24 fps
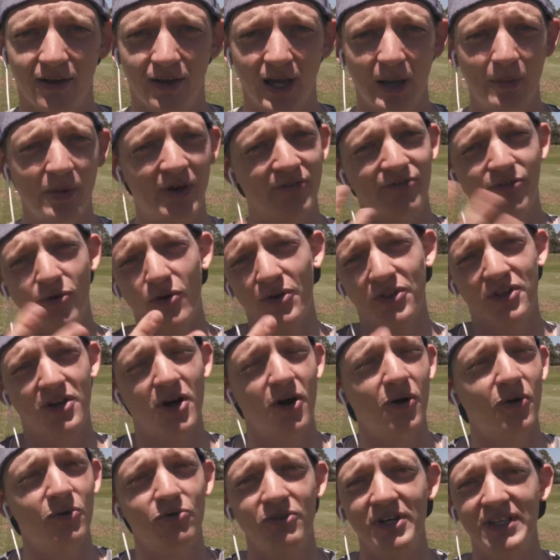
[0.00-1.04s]
And my fourth
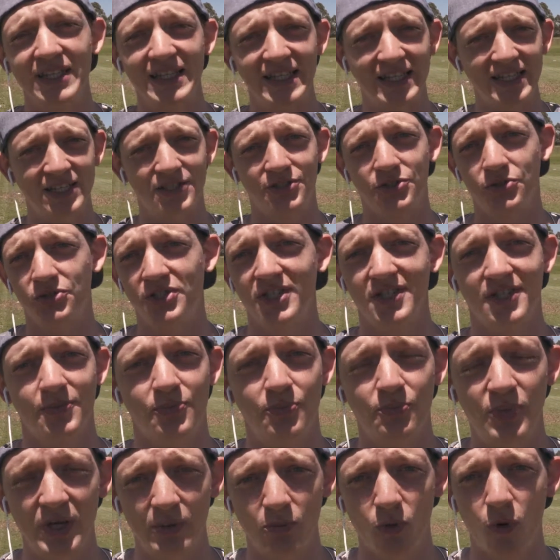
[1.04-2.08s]
goal really is to just
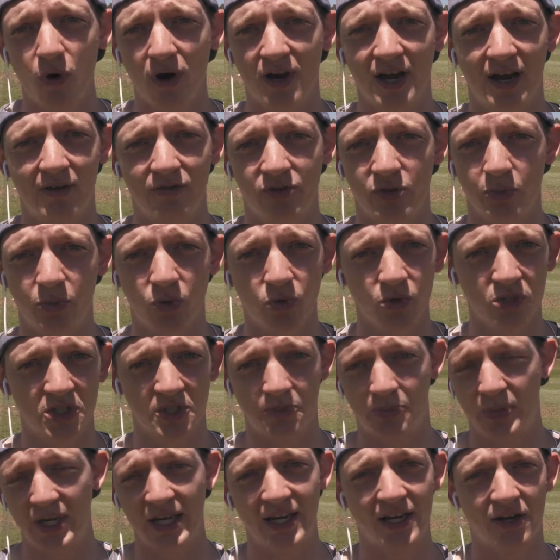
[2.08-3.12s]
be more comfortable
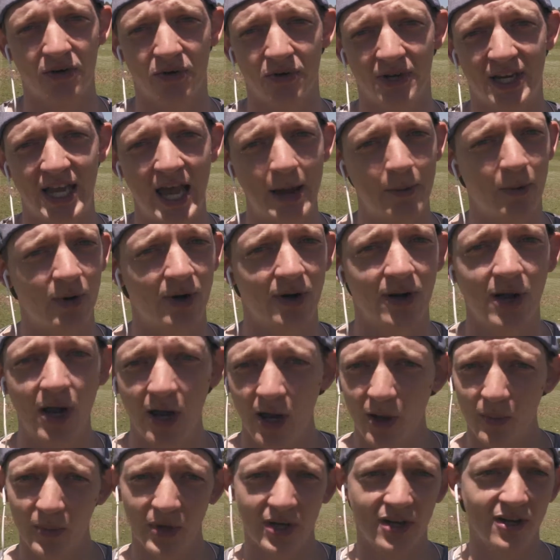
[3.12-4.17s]
speaking on camera
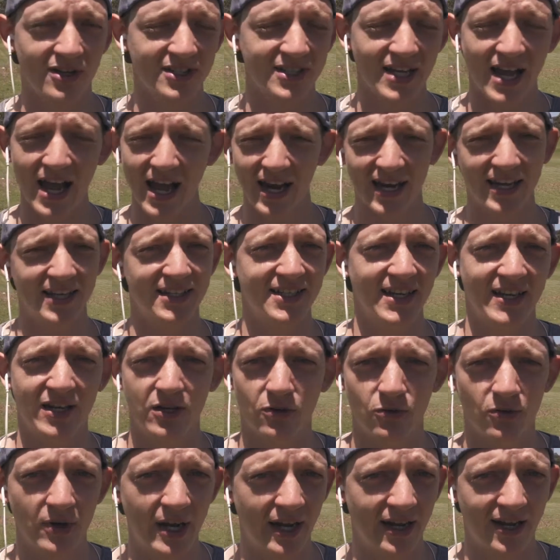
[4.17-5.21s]
because I can take
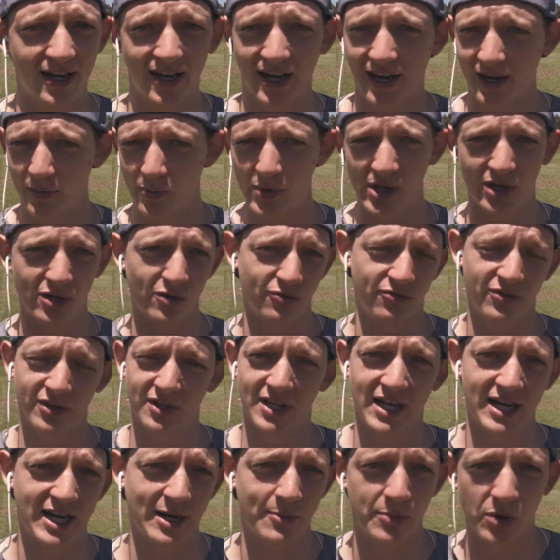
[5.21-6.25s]
a wreck and make you feel
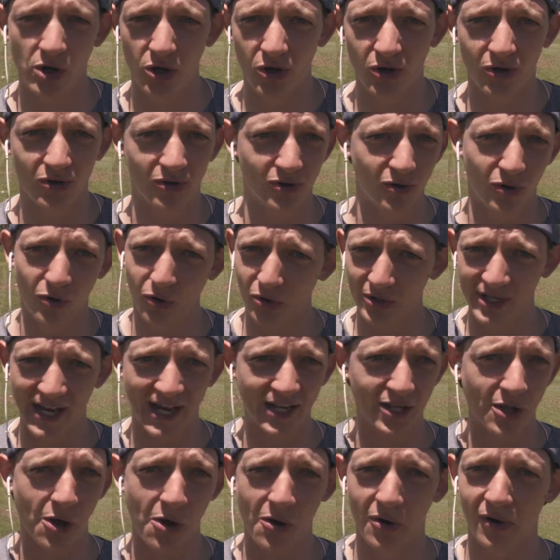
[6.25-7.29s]
like I'm hurt all
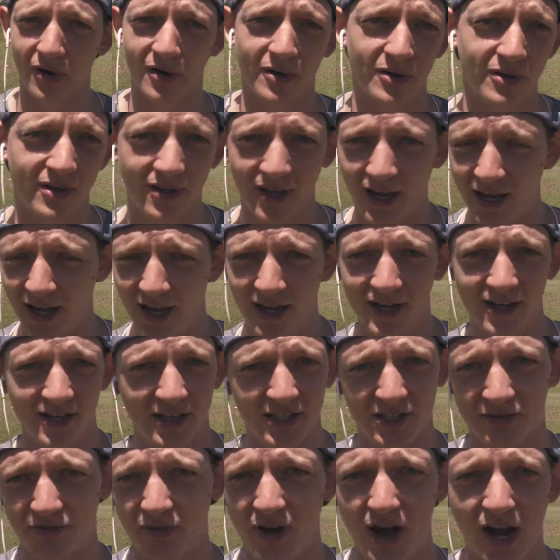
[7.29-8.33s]
day long and
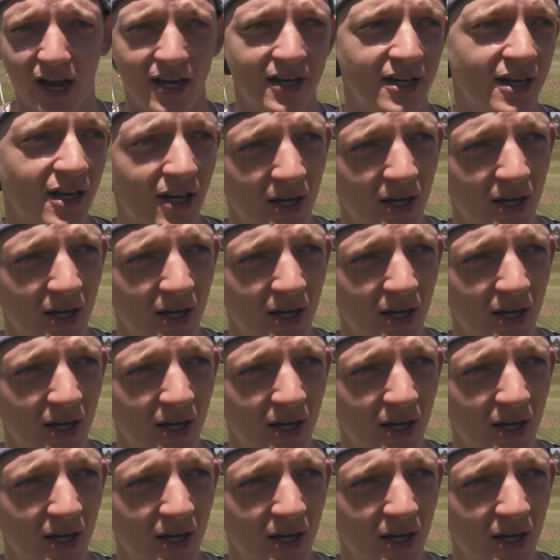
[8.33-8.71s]
it's fine.